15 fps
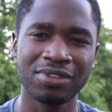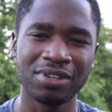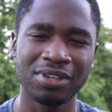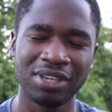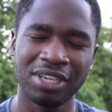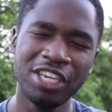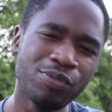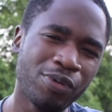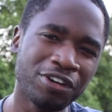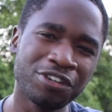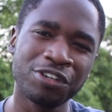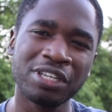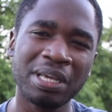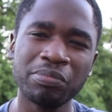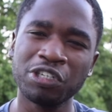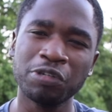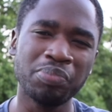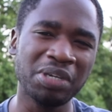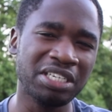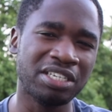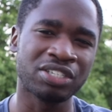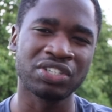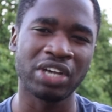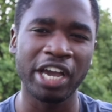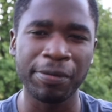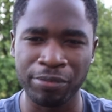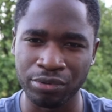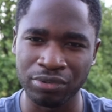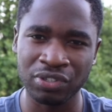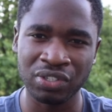He wanted them to be
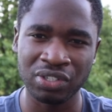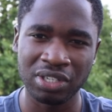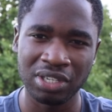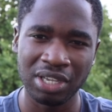disciples,